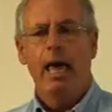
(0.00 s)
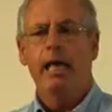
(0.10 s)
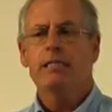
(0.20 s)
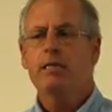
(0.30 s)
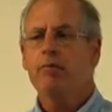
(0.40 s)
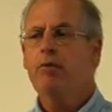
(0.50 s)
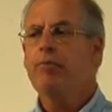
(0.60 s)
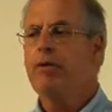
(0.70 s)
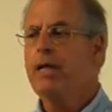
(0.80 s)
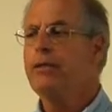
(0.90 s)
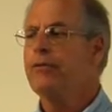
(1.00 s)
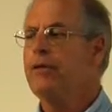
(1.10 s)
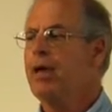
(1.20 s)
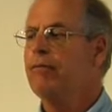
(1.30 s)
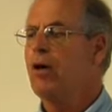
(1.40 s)
and several friends
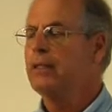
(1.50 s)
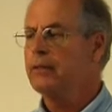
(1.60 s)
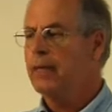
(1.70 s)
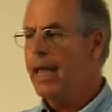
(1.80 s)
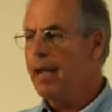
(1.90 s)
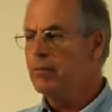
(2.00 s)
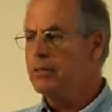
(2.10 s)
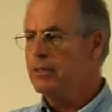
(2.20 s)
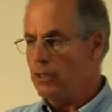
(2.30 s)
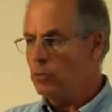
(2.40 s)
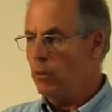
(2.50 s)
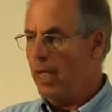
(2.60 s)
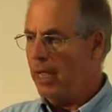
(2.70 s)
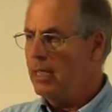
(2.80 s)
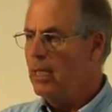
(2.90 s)
have lost their cameras this
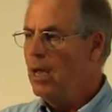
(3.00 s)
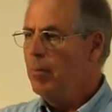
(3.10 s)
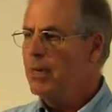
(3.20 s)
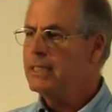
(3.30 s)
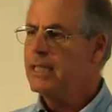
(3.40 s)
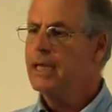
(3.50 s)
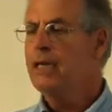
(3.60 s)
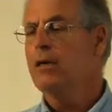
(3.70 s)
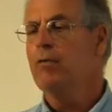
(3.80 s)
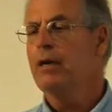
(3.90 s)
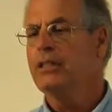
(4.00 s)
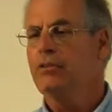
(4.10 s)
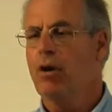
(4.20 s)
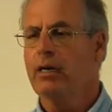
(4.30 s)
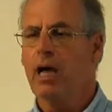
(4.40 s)
way by sitting in a
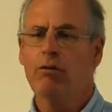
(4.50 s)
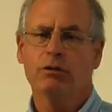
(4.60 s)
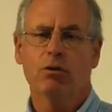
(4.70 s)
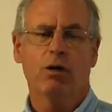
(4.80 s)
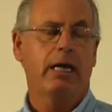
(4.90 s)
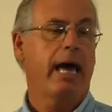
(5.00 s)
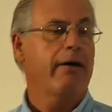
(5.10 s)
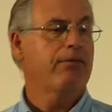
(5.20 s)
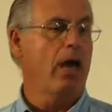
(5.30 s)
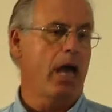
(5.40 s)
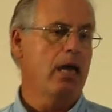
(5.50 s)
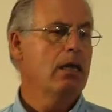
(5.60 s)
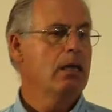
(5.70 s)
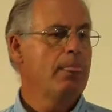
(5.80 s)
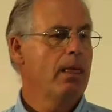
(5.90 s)
restaurant, outdoor
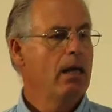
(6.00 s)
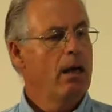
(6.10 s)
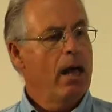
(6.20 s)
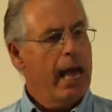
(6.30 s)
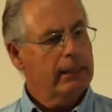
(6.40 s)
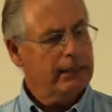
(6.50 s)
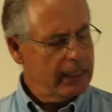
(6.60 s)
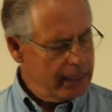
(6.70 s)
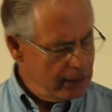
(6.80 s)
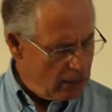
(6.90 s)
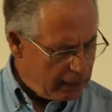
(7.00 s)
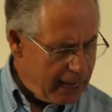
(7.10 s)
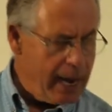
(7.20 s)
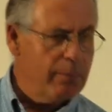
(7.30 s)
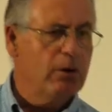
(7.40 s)
cafe, and sitting their
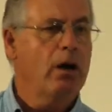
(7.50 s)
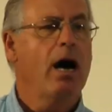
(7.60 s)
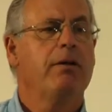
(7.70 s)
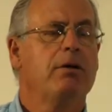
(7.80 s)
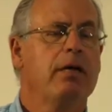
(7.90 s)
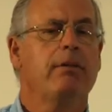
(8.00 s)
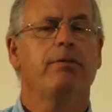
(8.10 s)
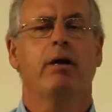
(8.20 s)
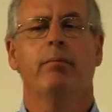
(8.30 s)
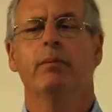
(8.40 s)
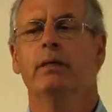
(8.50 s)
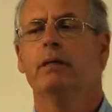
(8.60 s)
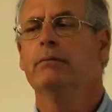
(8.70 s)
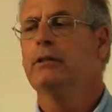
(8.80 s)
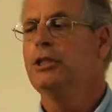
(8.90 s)
camera underneath them,
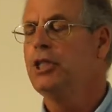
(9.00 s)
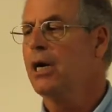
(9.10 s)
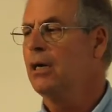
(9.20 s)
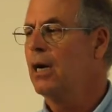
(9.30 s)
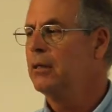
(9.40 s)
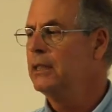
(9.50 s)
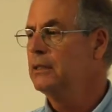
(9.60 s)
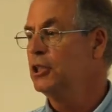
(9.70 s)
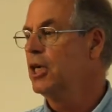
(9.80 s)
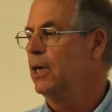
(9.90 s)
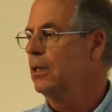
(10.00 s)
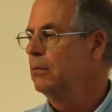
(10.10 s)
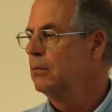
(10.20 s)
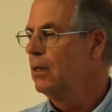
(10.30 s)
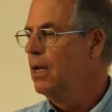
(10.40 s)
underneath the chair.
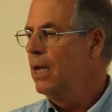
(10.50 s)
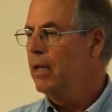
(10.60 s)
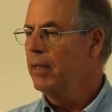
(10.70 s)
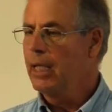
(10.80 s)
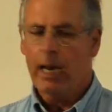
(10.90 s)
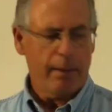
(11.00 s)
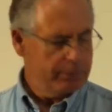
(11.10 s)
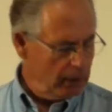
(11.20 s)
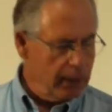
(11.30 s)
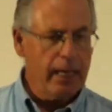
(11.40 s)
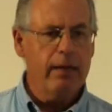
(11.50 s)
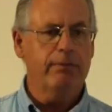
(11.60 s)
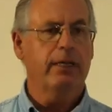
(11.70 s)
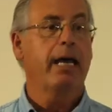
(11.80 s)
And they get up to leave, and the